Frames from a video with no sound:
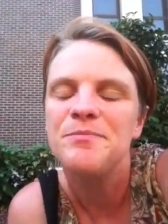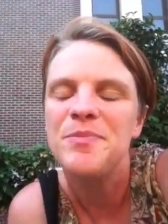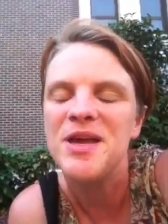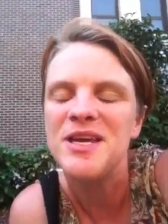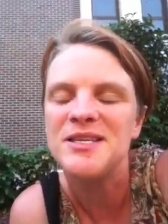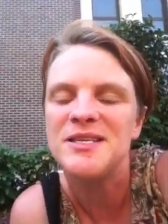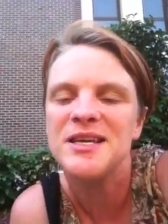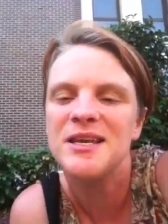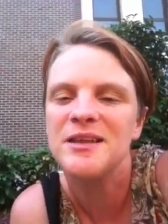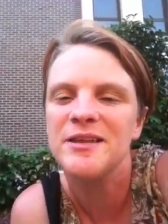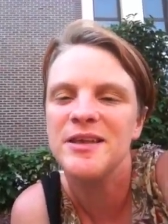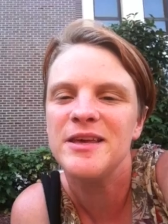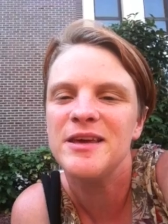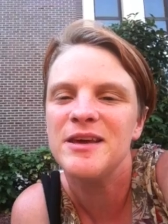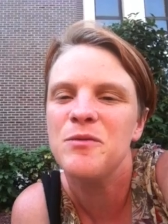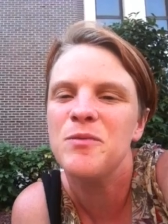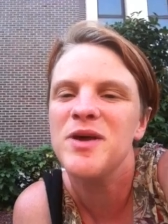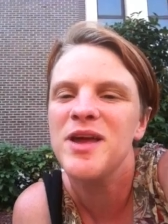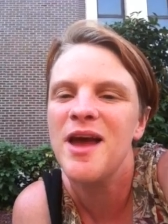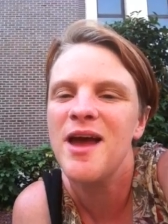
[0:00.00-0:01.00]

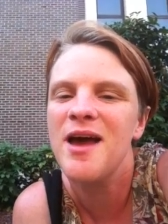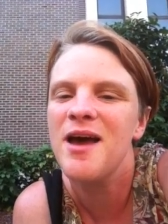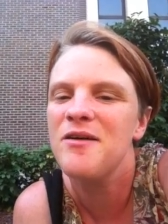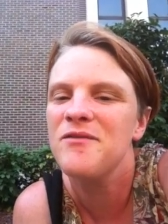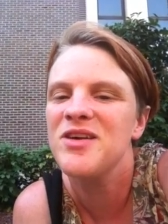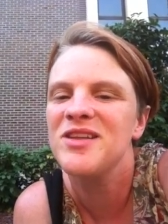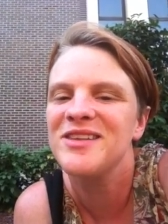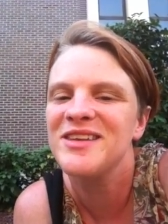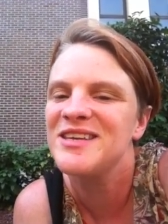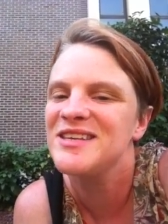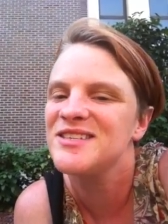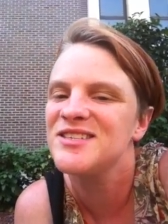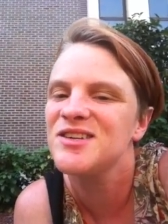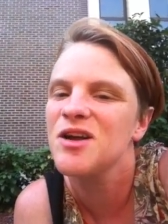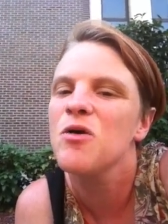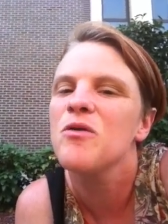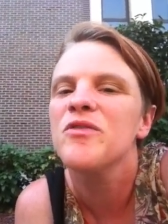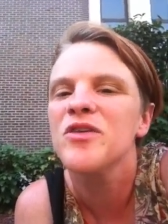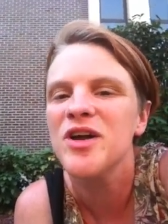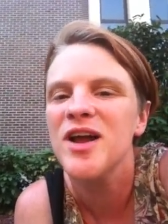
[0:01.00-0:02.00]
Basically, we have at
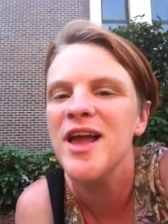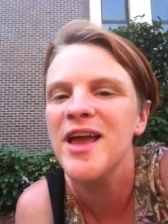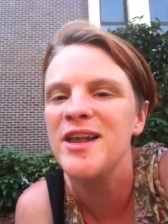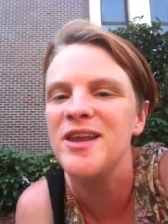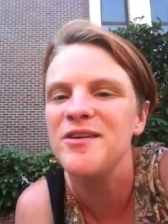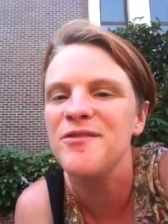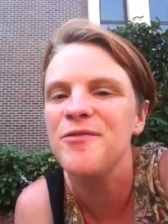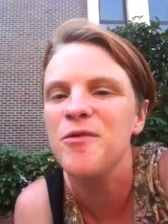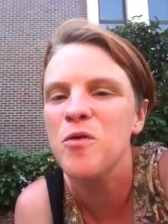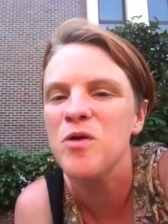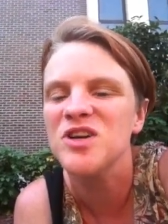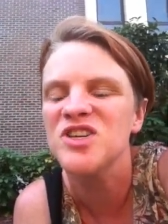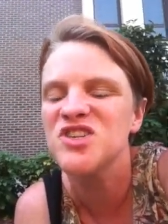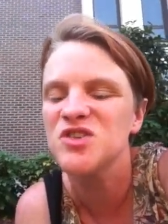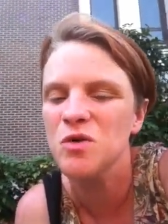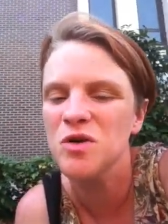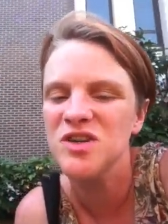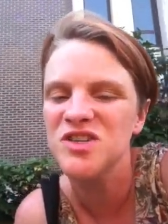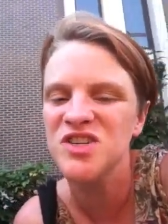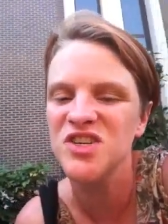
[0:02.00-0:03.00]
least over 84
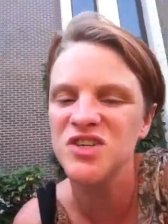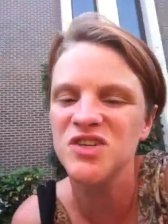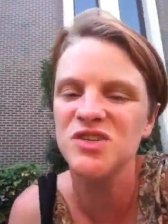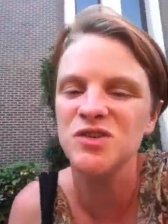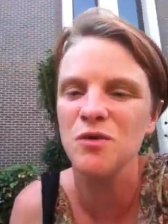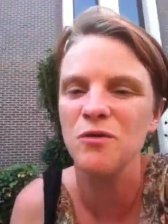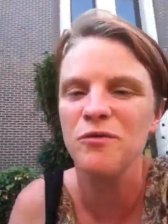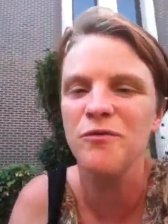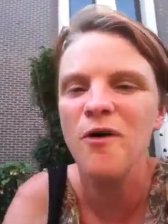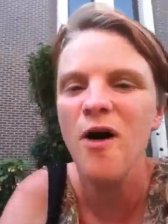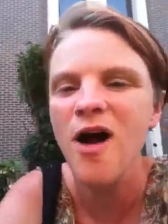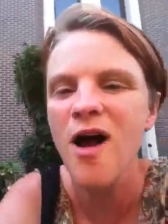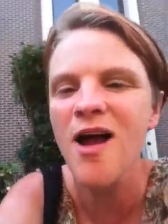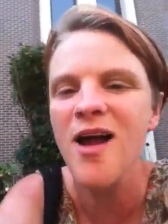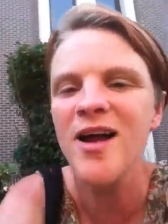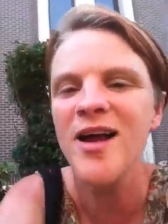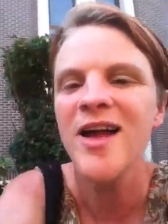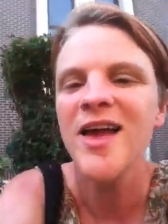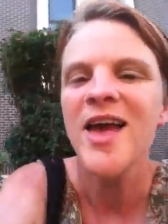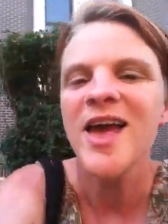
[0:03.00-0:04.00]
sources so
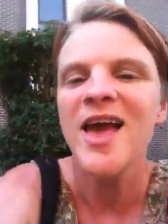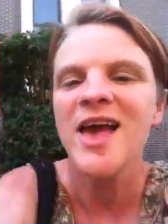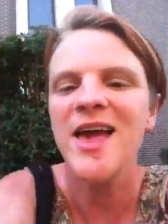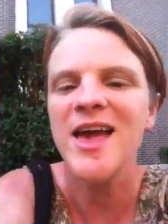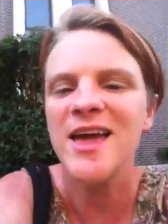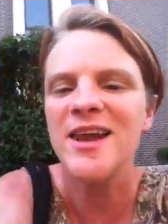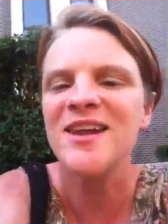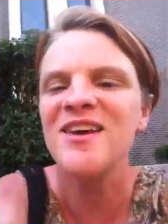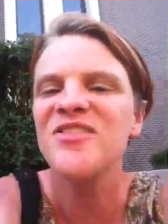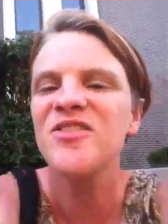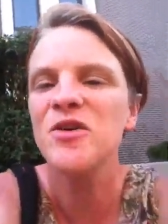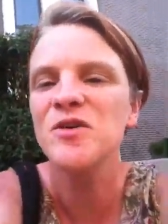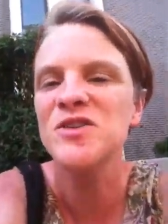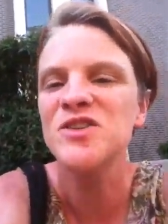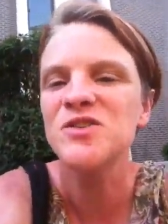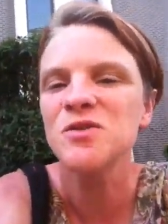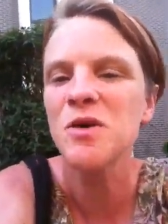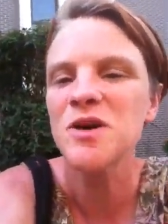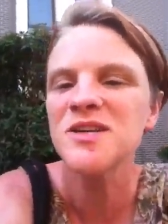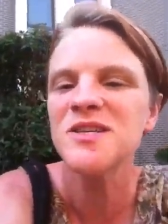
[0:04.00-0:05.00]
far, and
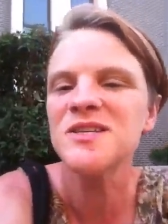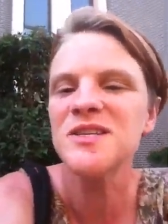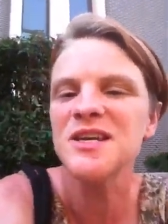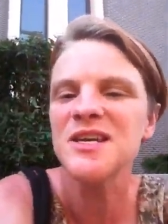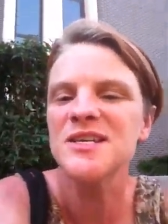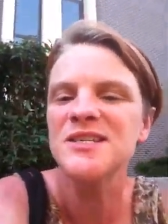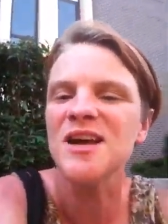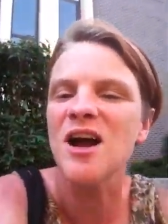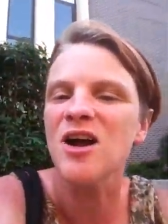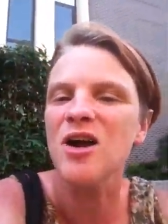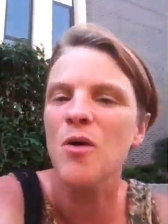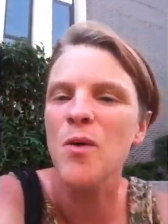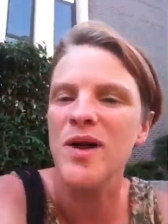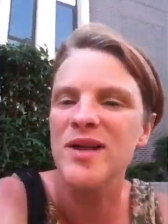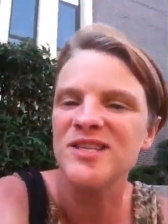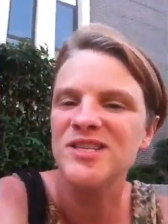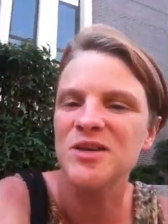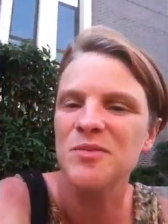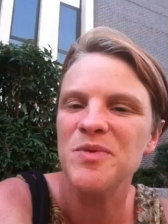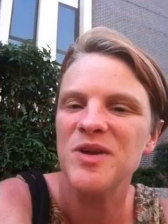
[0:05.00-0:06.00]
those sources are
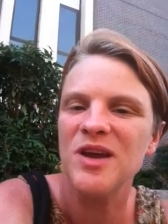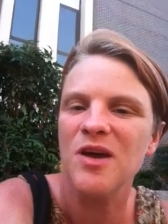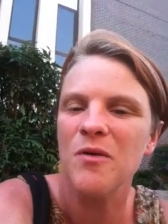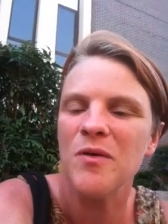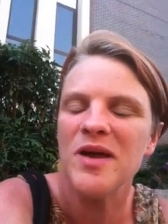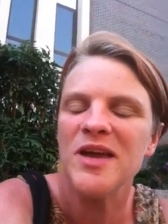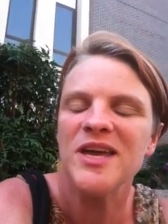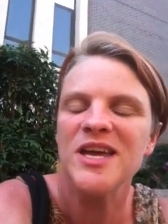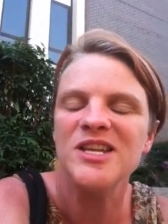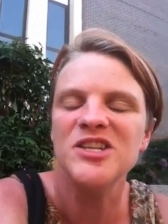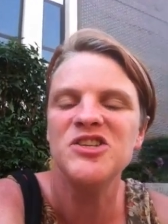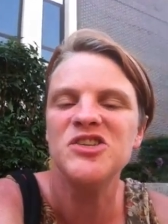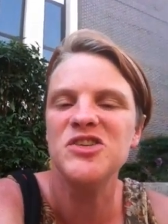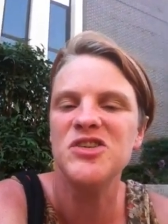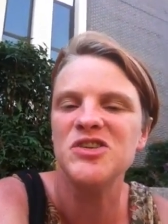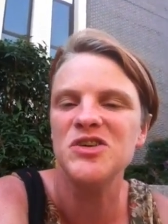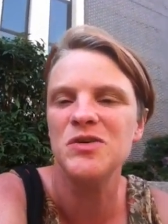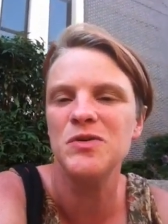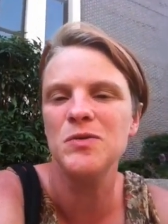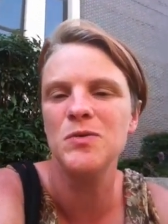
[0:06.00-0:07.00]
going to be going
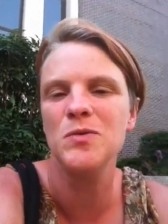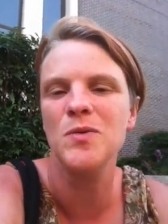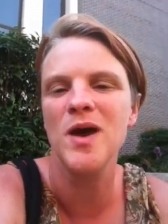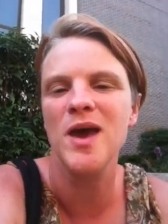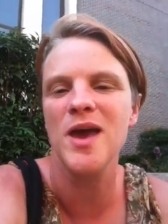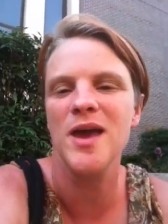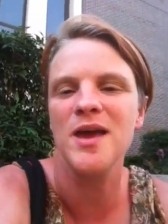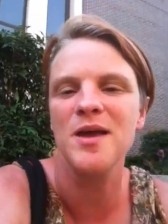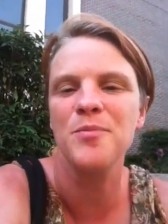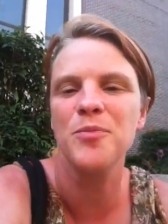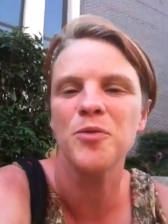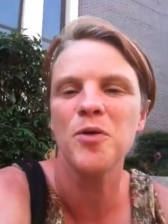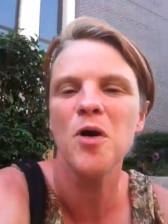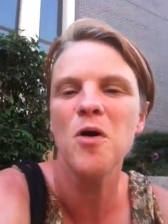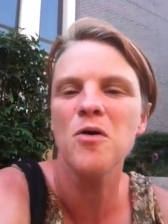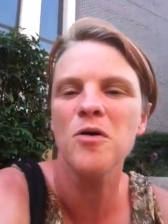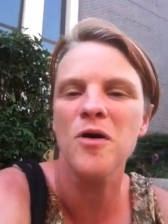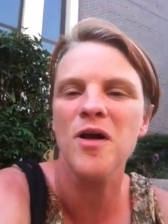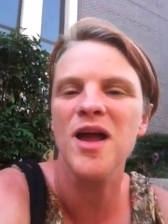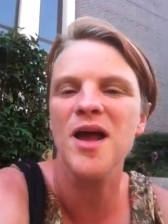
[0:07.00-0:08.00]
into a
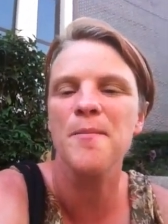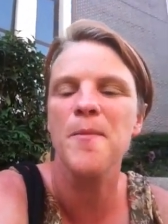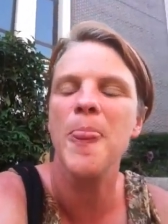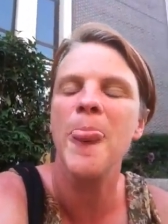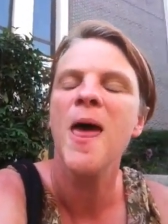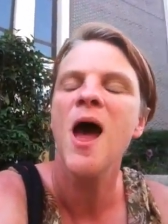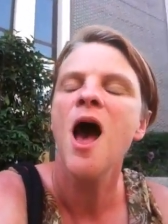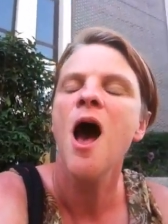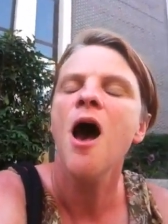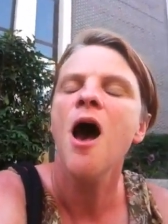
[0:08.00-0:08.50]
program